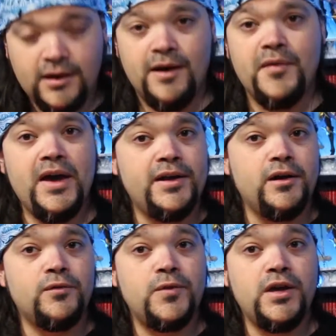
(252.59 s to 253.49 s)
On that
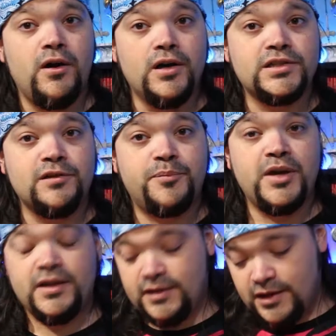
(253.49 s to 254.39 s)
note, we also
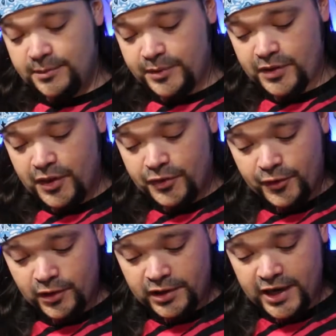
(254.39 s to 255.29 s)
picked up the
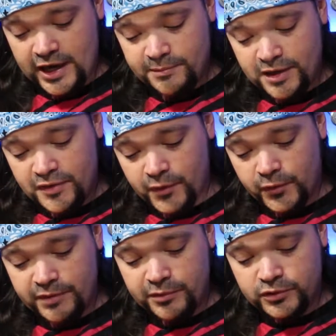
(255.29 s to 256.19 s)
third game in the
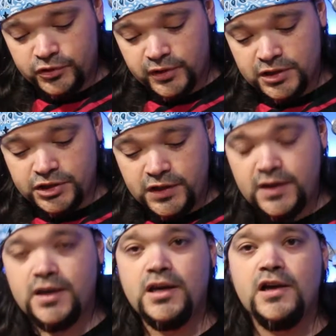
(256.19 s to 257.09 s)
reboot
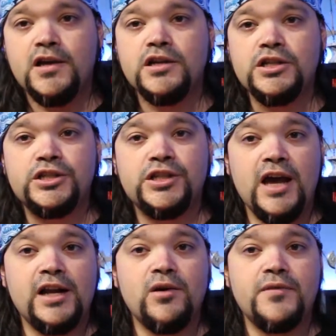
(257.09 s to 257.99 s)
trilogy,
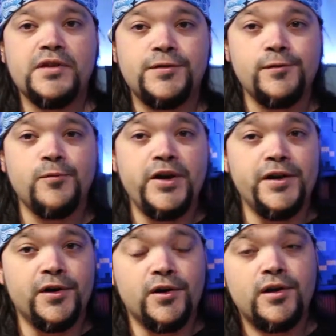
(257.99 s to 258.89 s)
Shadow of the Tomb
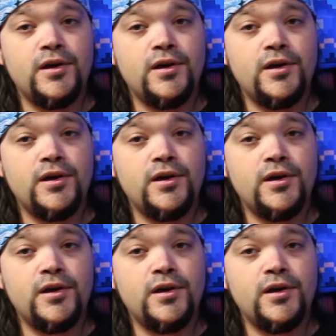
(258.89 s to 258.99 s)
Raider.